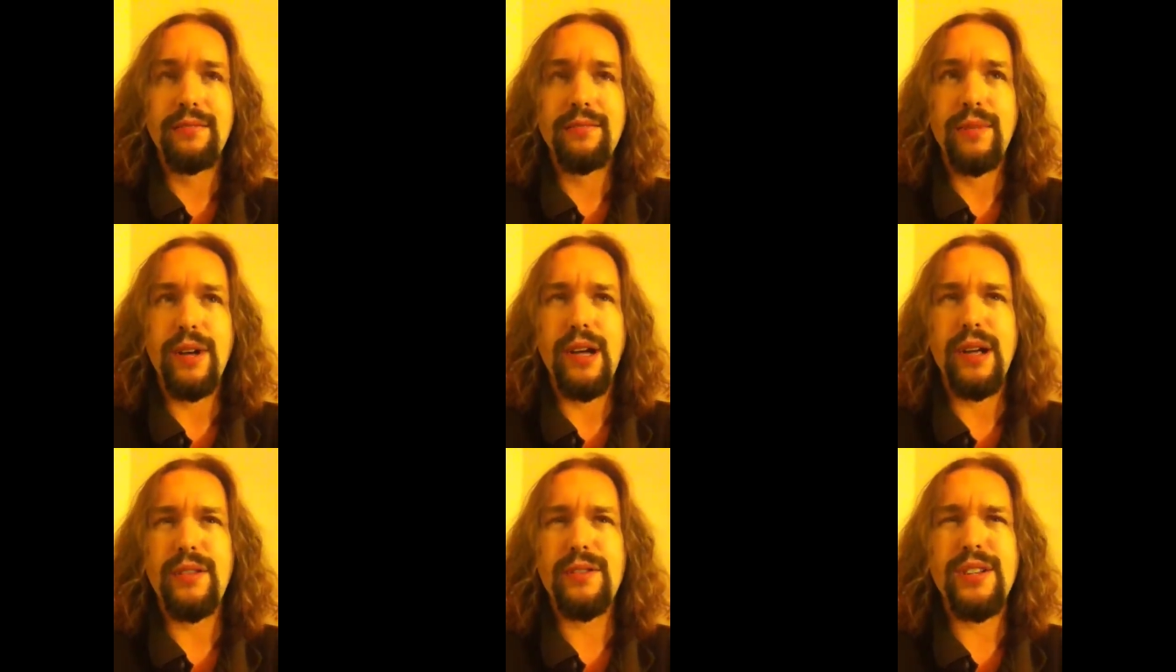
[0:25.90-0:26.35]

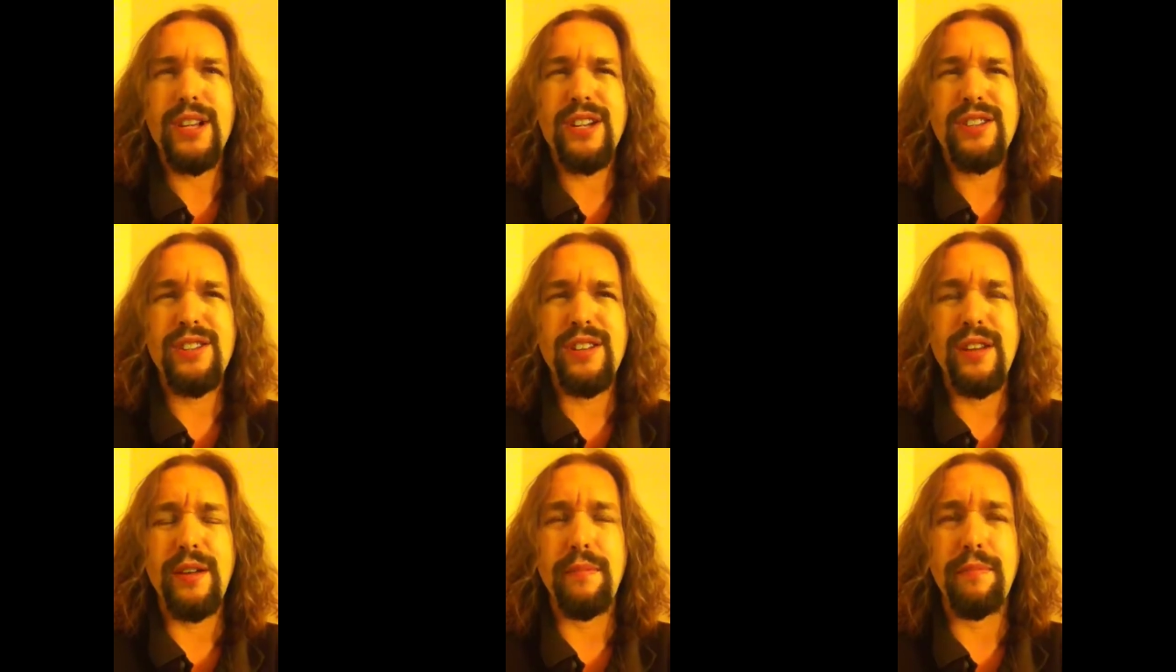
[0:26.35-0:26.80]
Well, there's
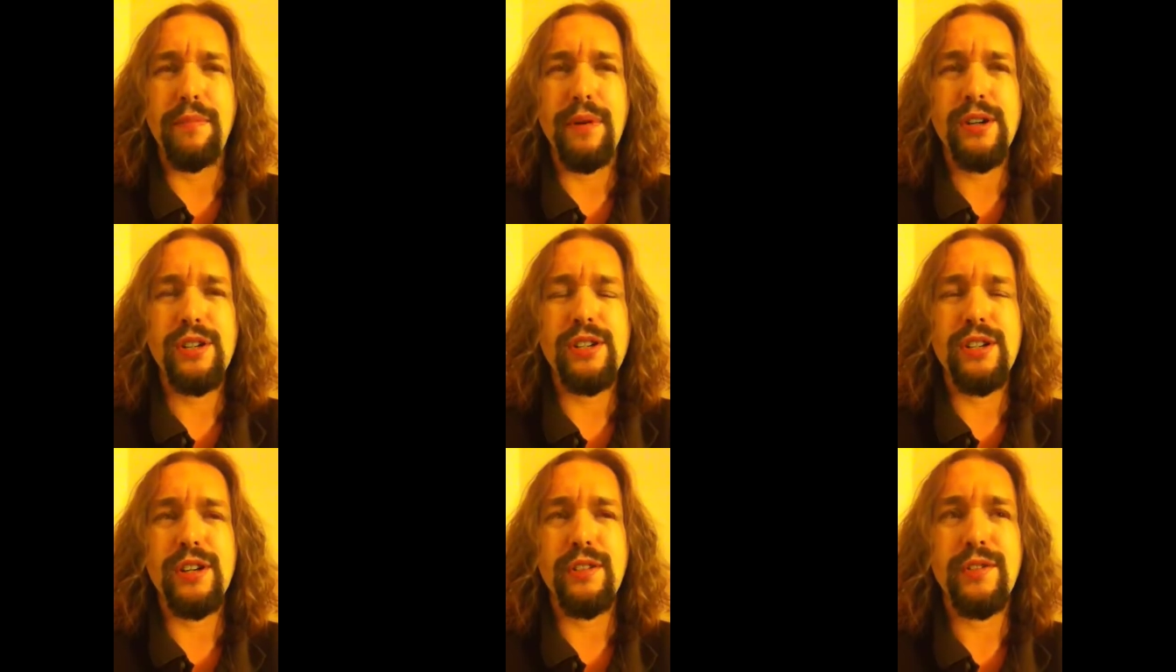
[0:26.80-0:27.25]
actually a
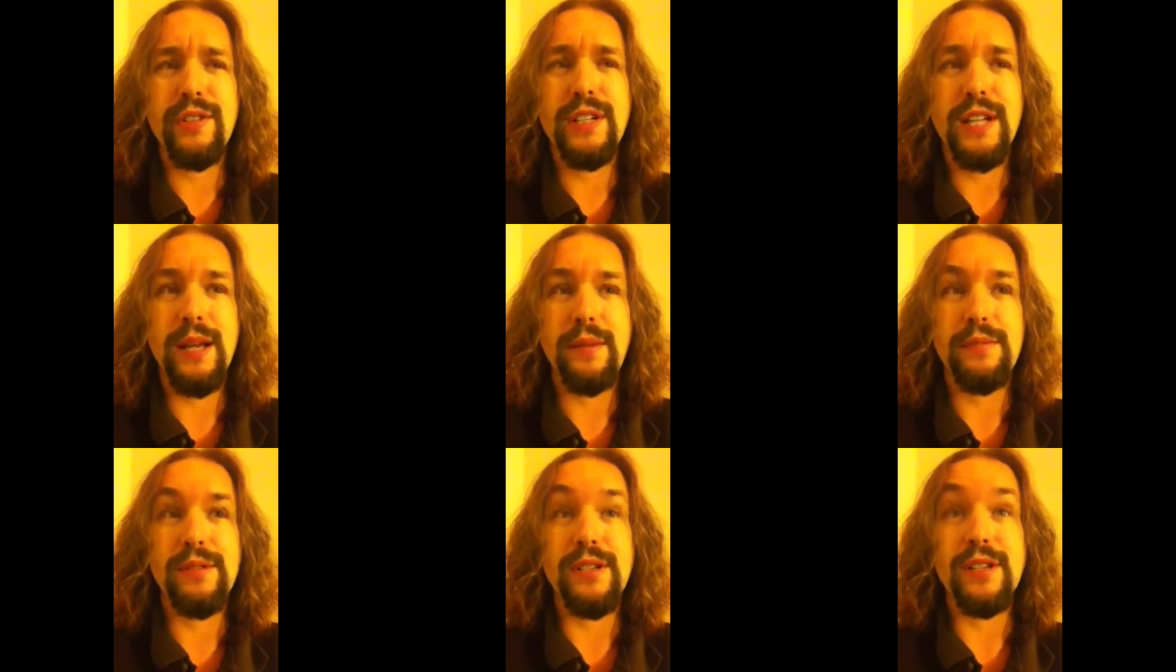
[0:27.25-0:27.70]
bunch of different
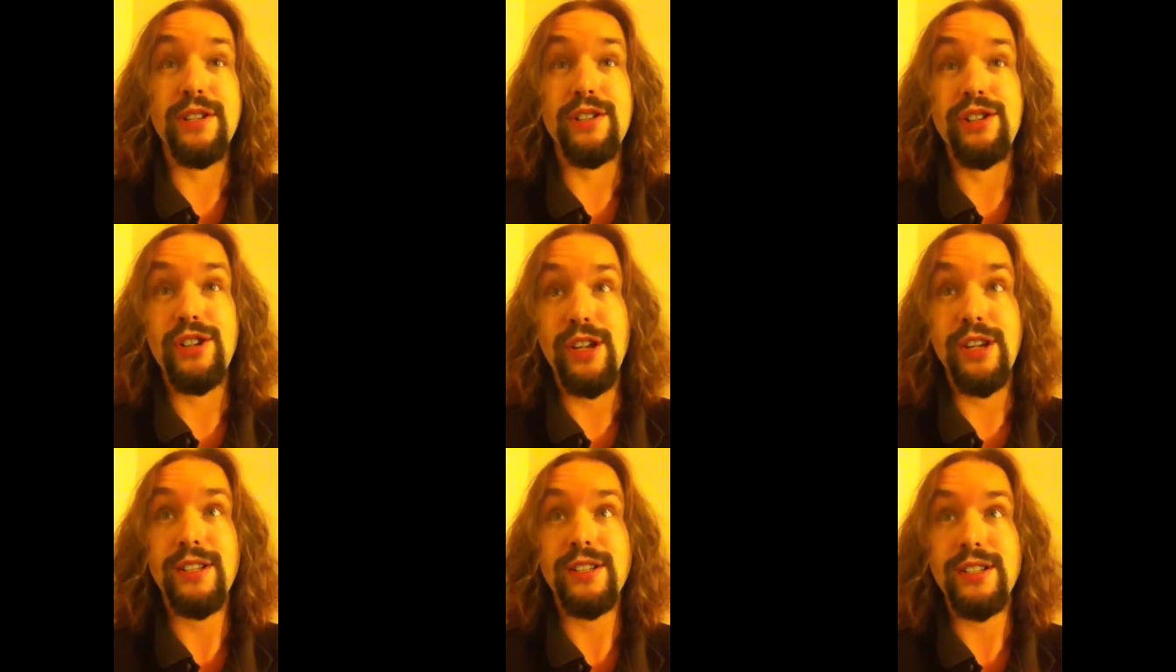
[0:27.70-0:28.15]
types of
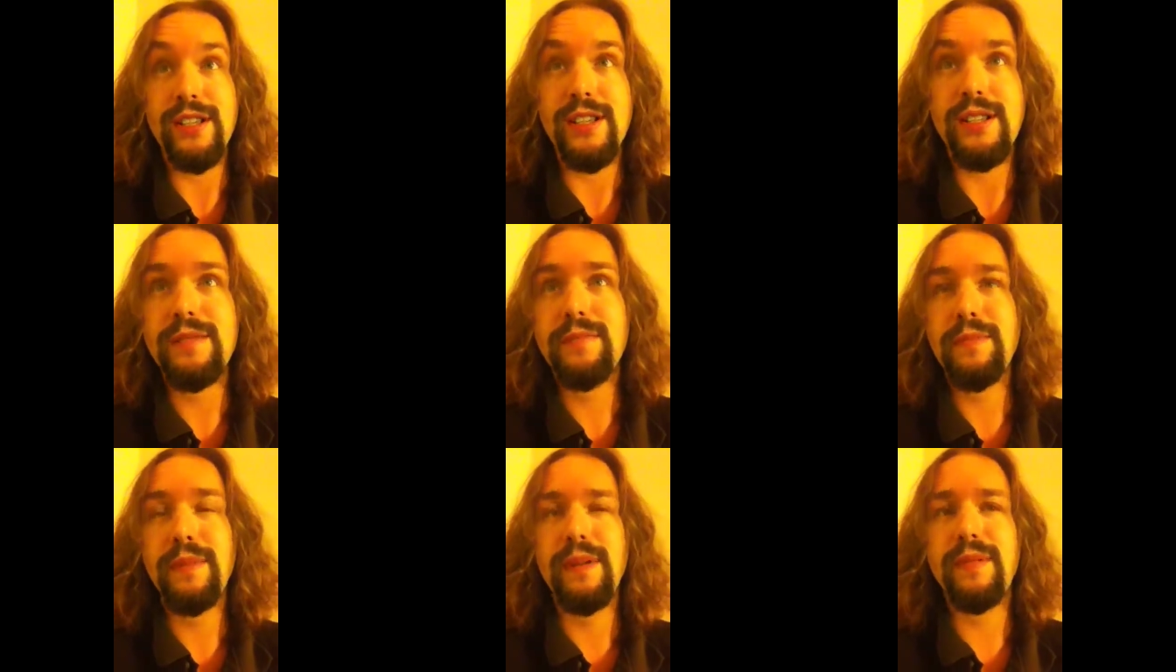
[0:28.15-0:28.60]

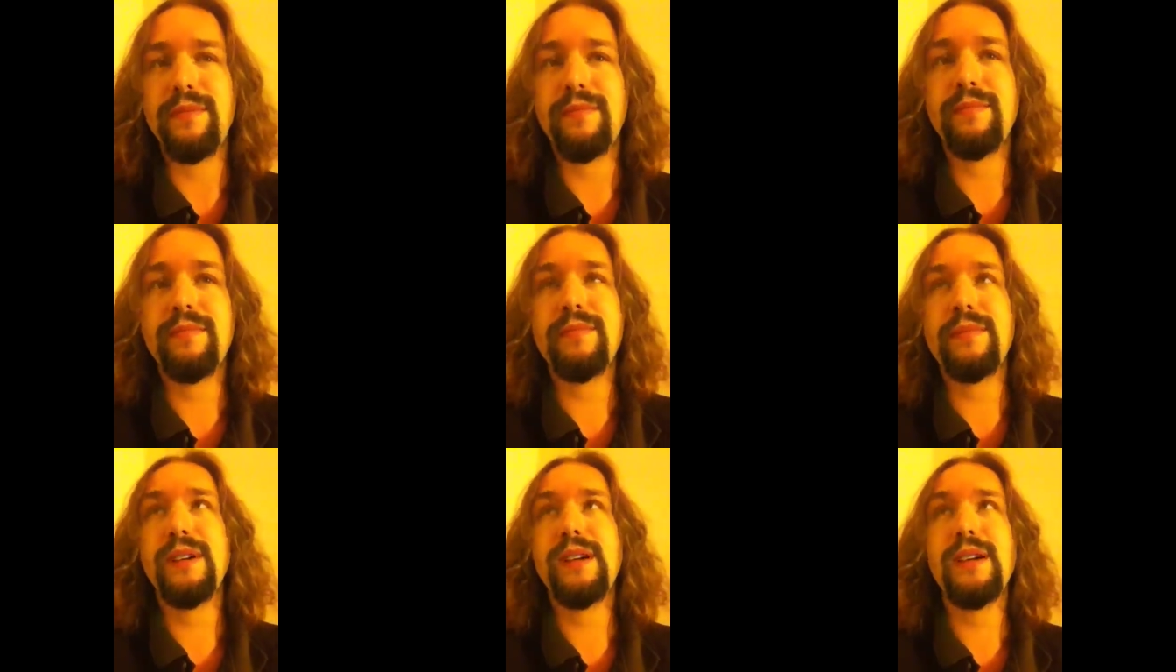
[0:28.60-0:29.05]
genesis, but
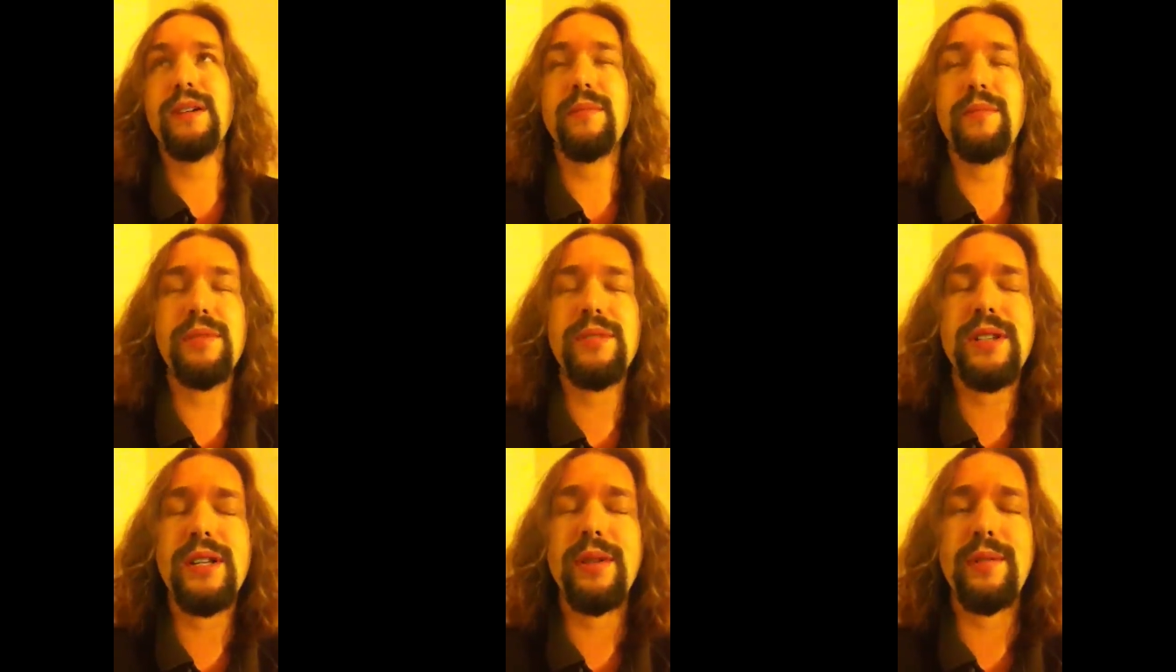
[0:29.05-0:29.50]
eh,
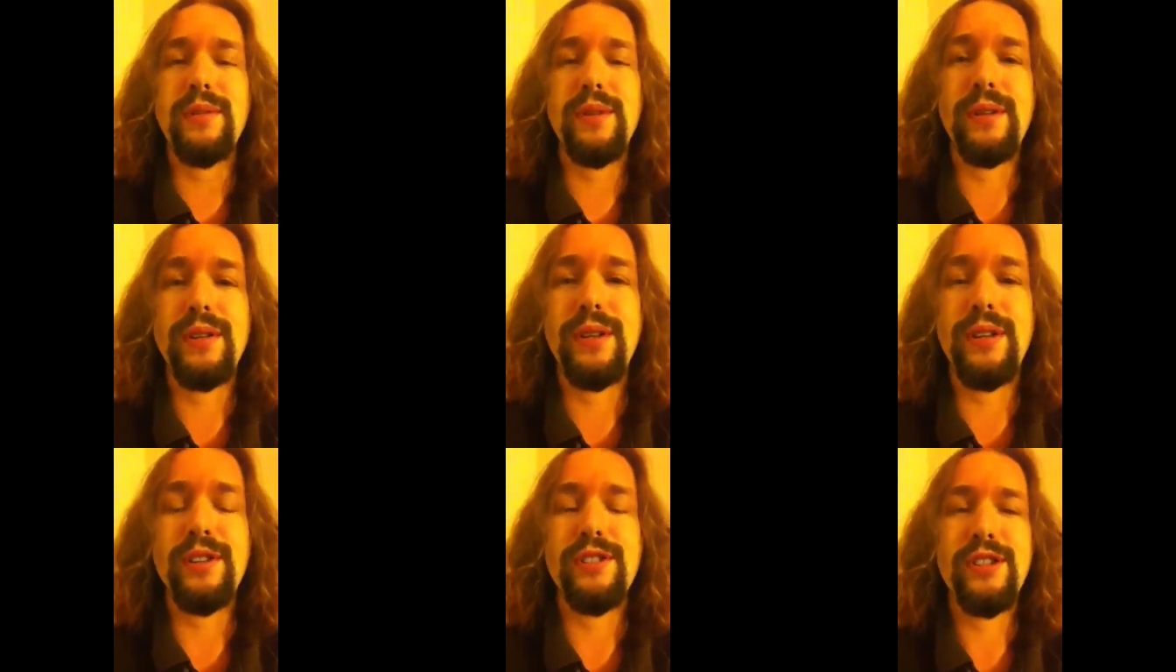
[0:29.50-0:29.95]
we'll stick with
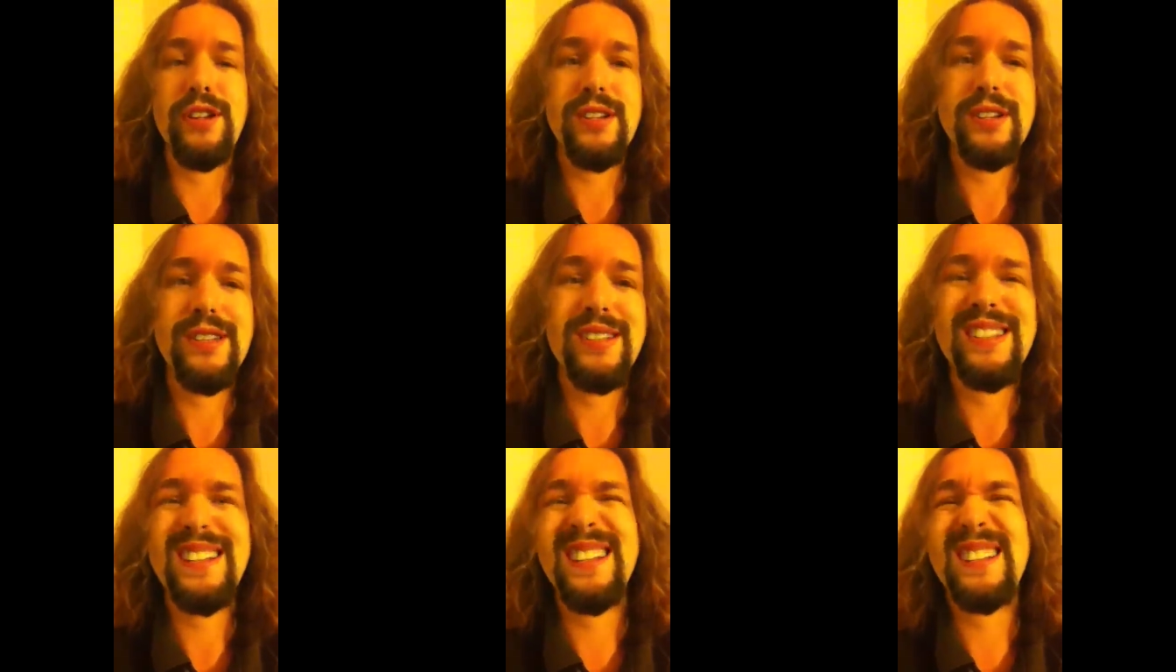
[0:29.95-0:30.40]
nucleogenesis.